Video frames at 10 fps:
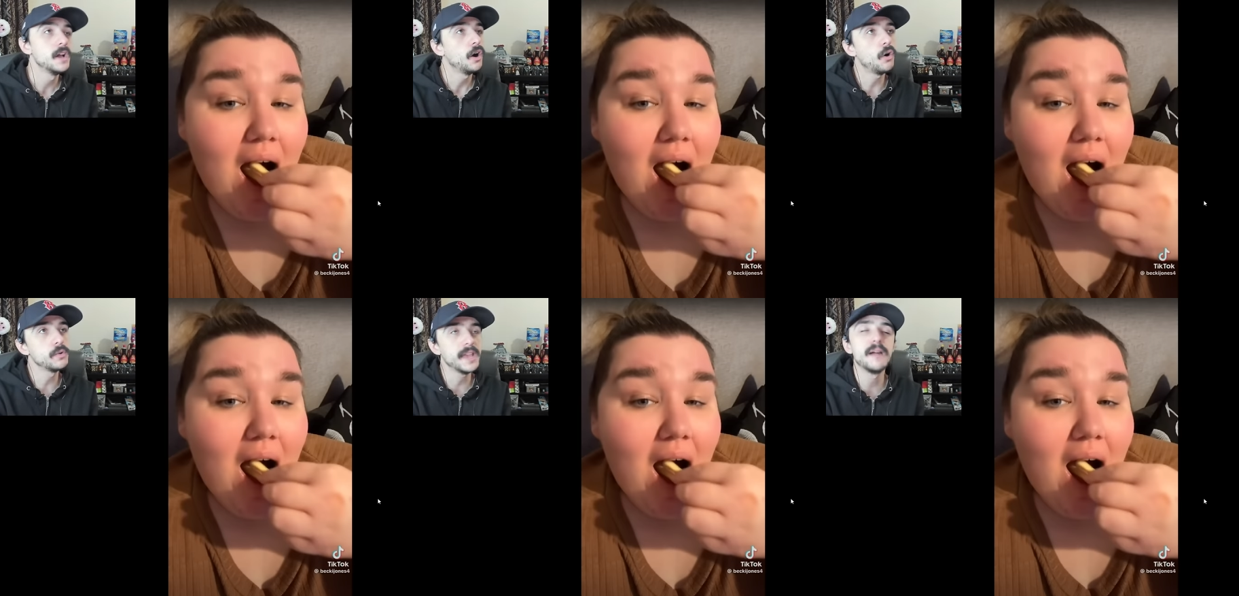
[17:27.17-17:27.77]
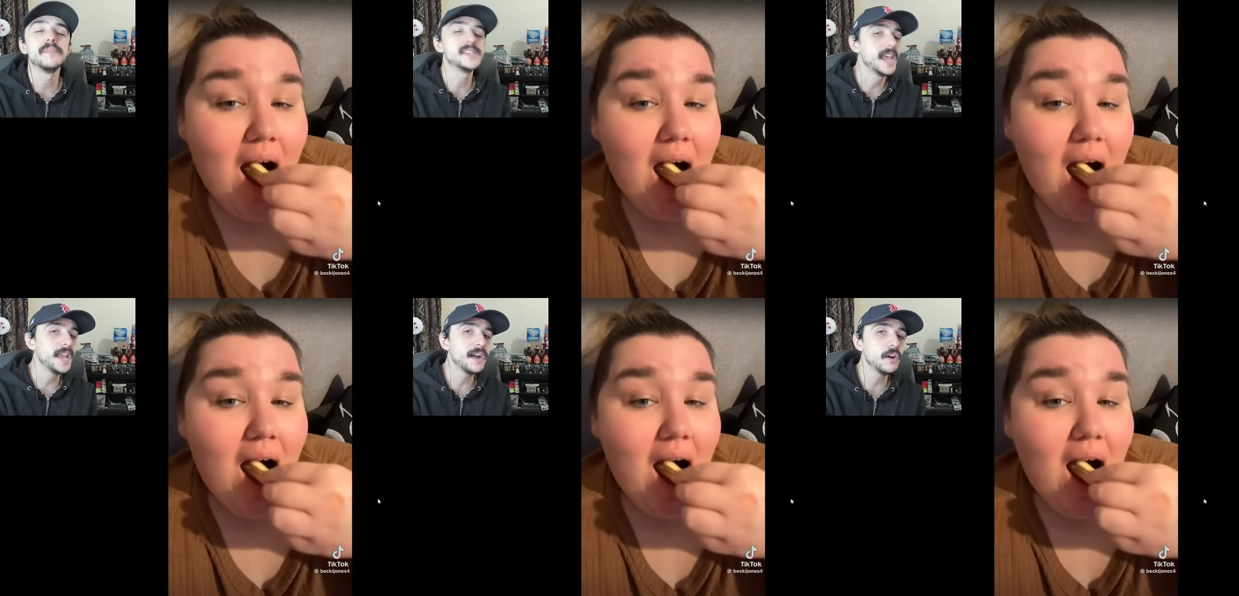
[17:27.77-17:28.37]
Speaker 1: oh yeah, I'm the
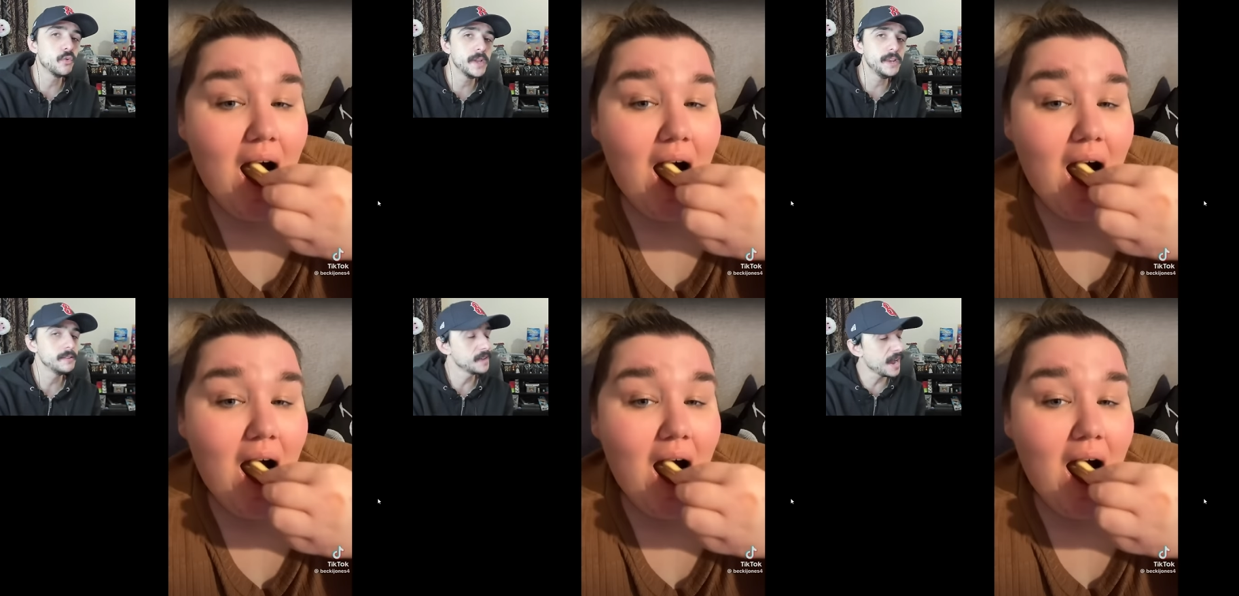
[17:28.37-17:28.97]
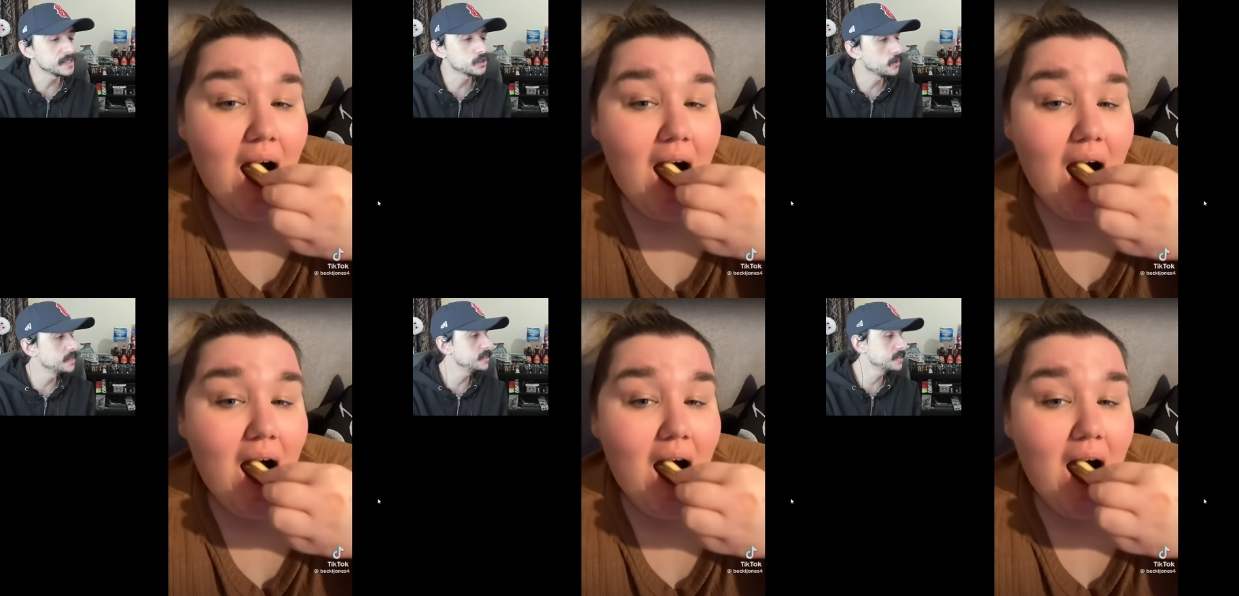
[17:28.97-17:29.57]
takeout queen. That's
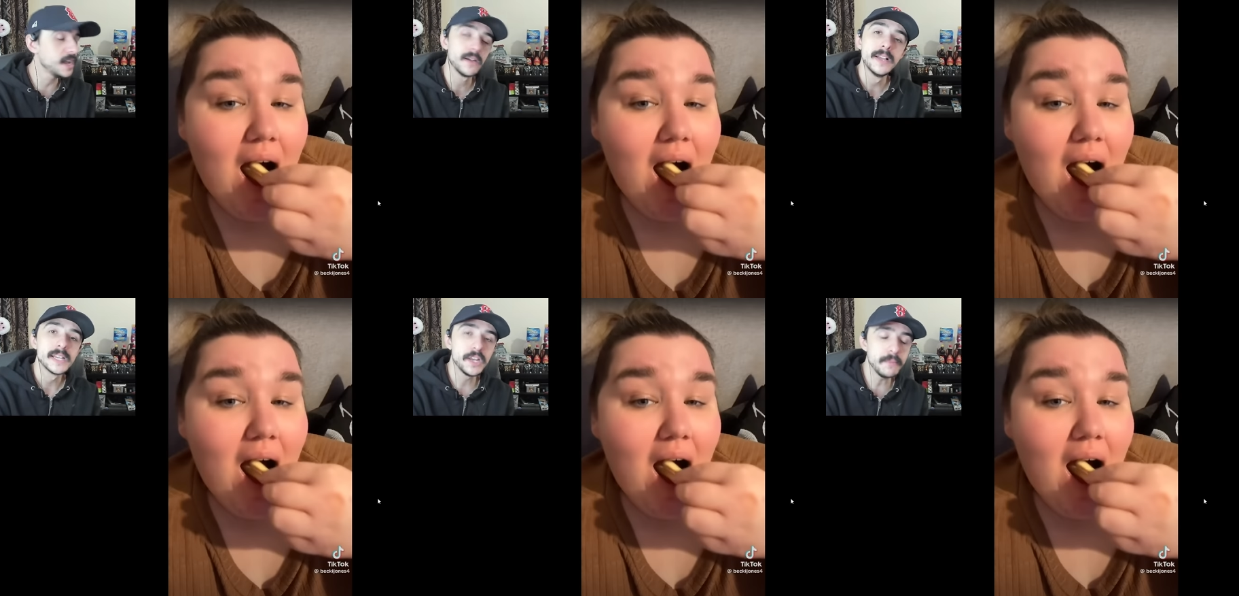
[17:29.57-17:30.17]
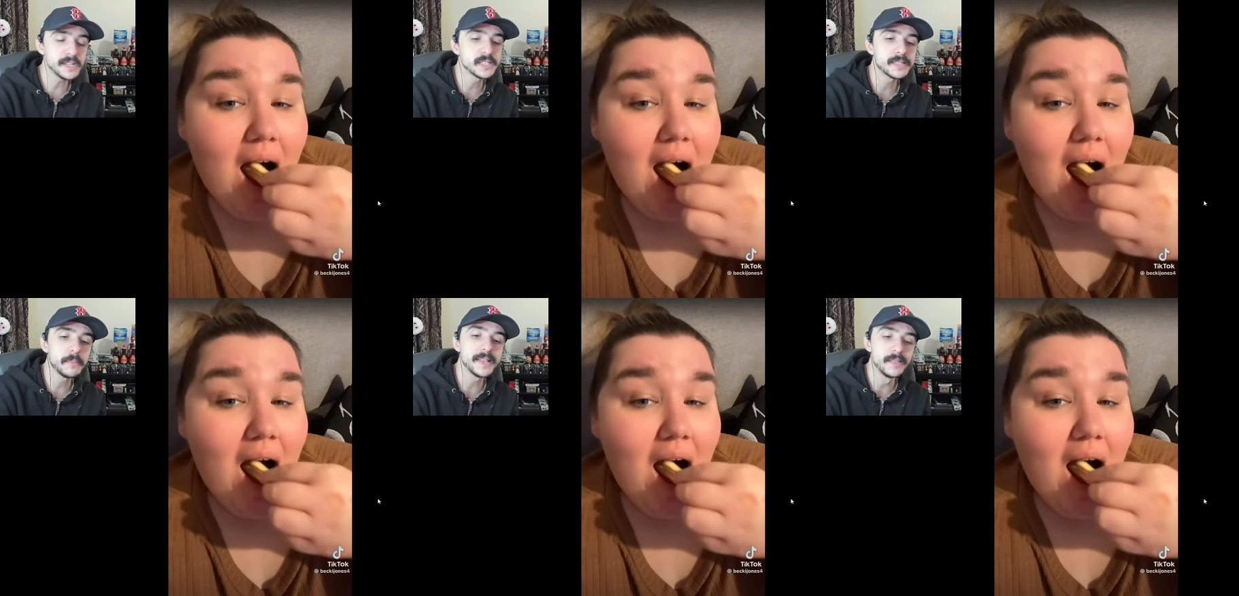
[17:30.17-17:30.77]
crazy as hell. Can you imagine
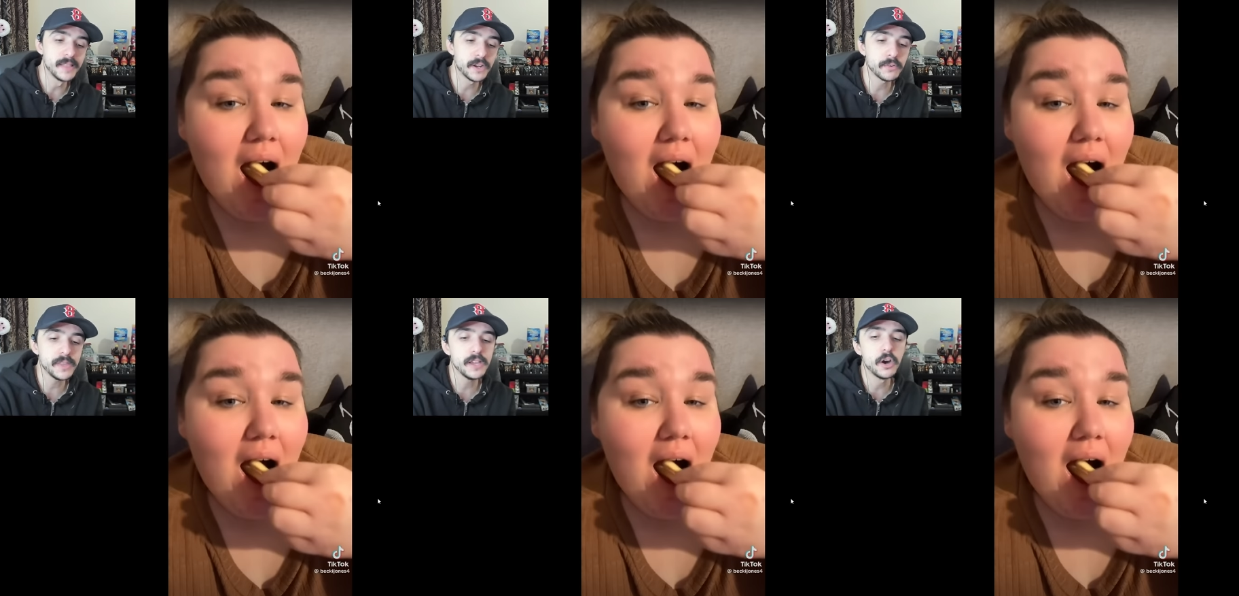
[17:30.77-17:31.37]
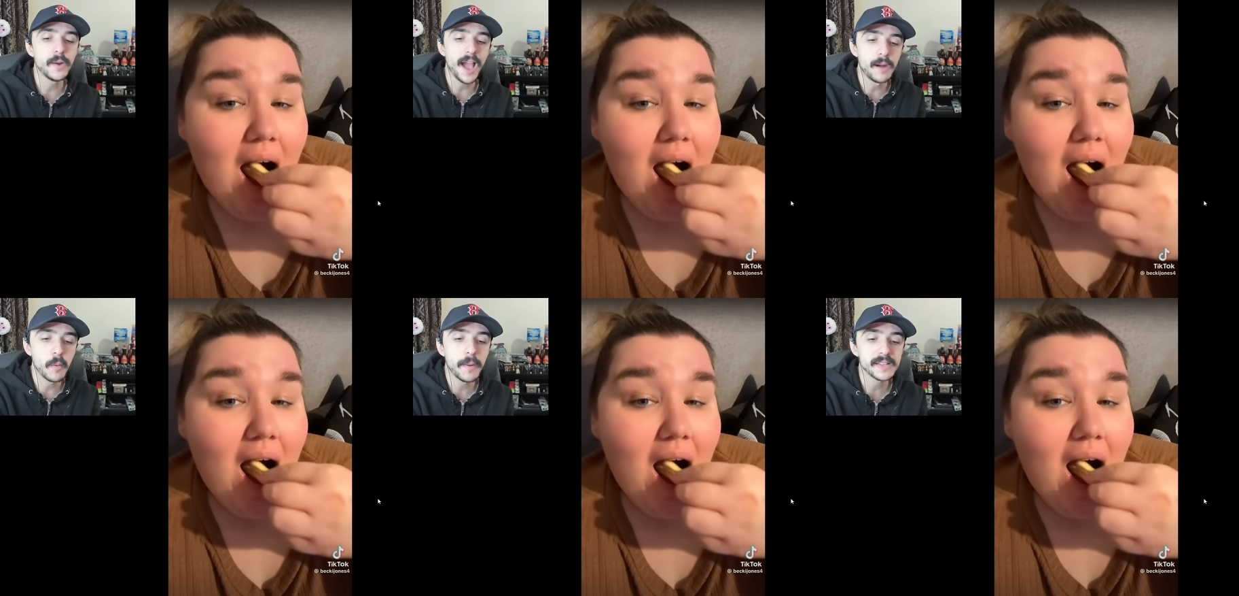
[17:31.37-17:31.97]
somebody literally going, I'm
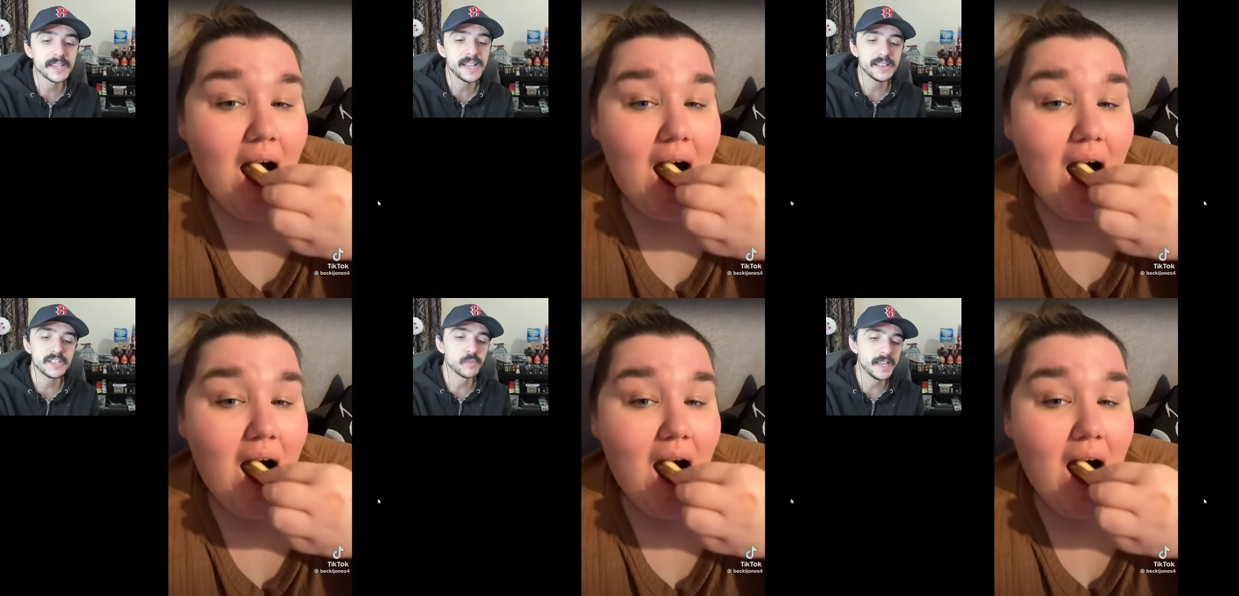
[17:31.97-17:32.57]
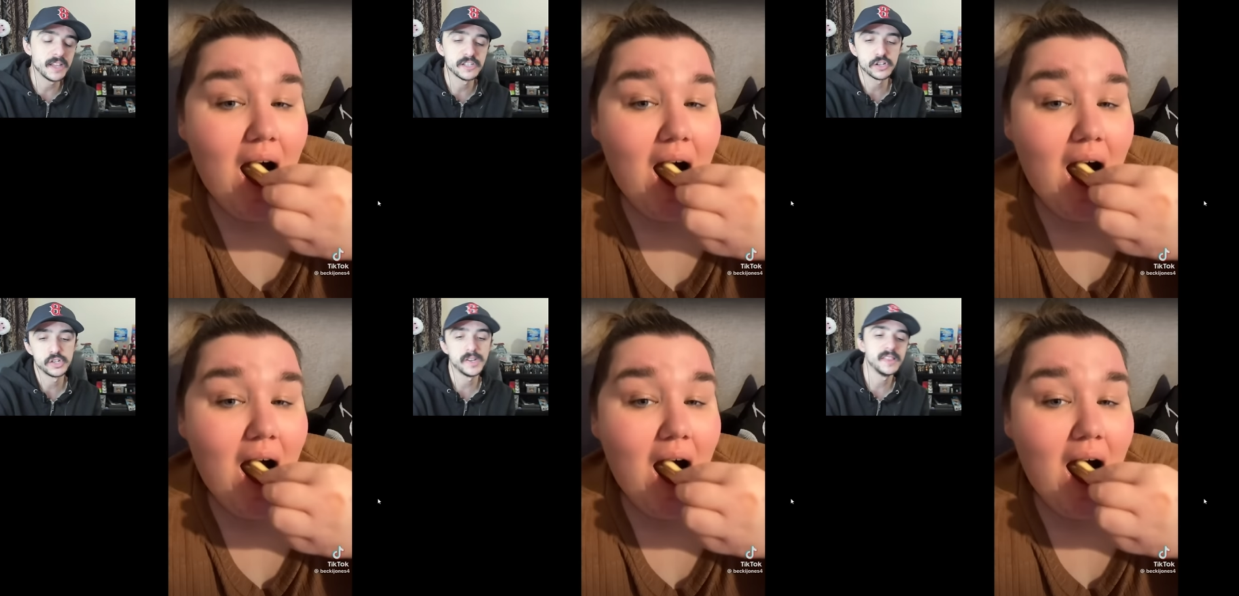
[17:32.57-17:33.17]
about to get this weight loss
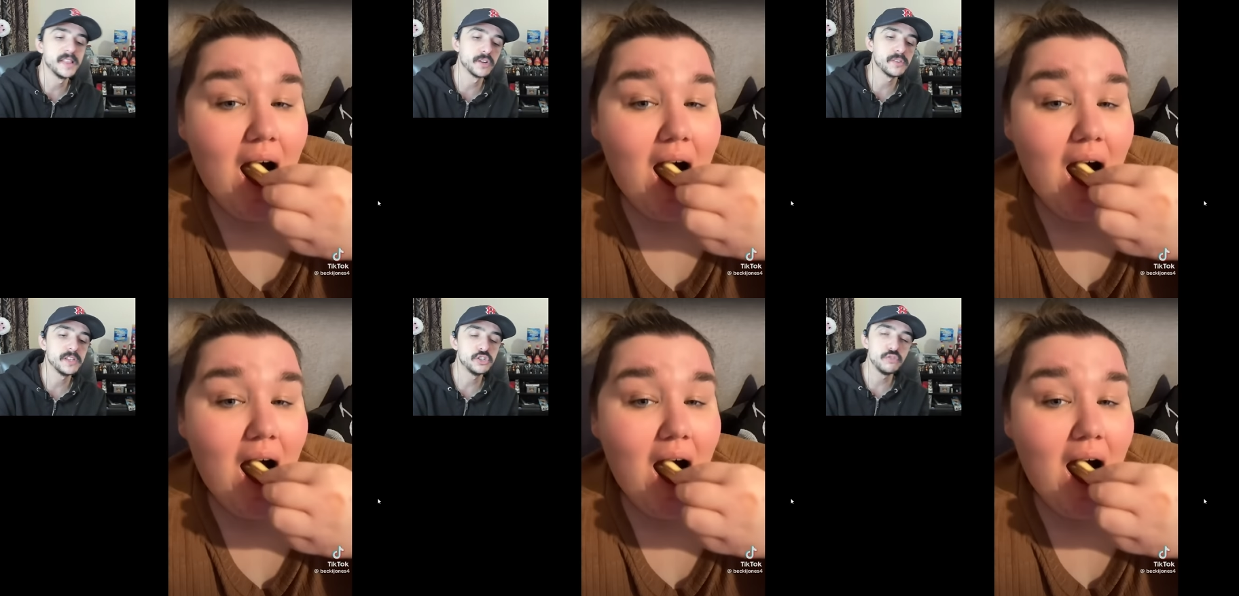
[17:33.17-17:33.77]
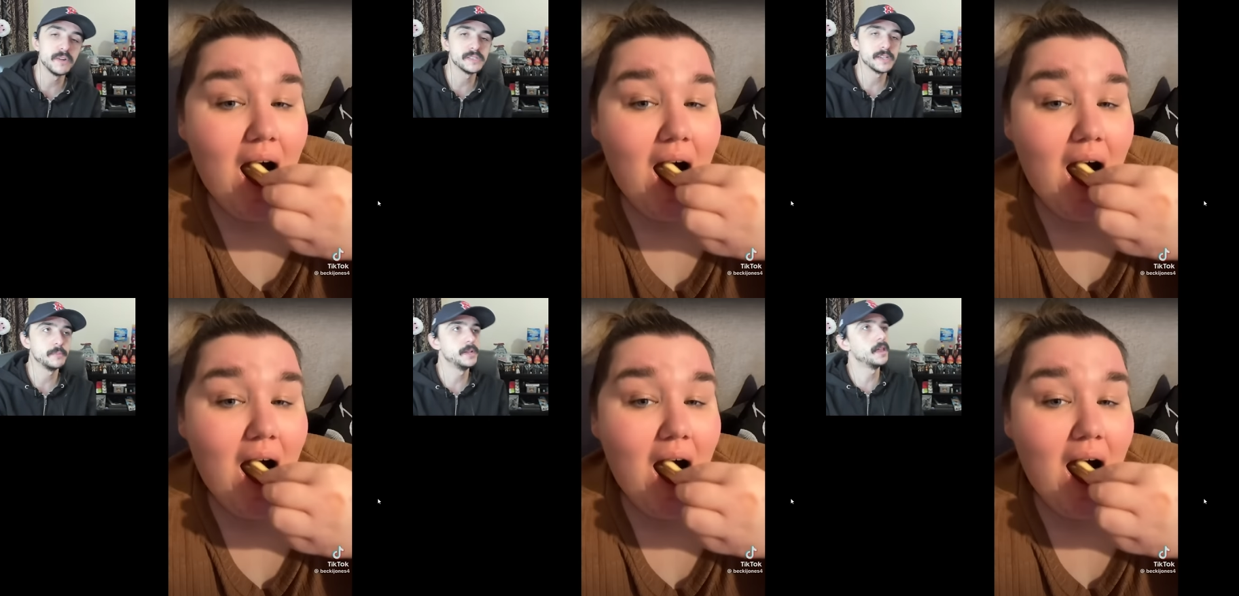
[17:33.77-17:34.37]
surgery and literally two months later
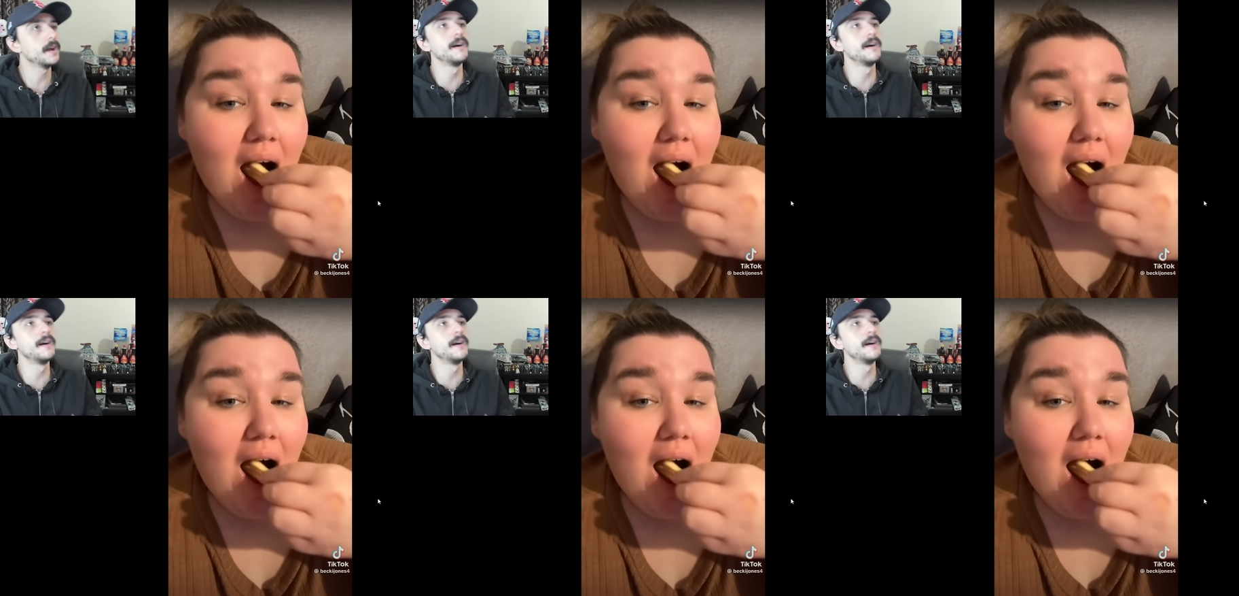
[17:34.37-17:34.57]
being like,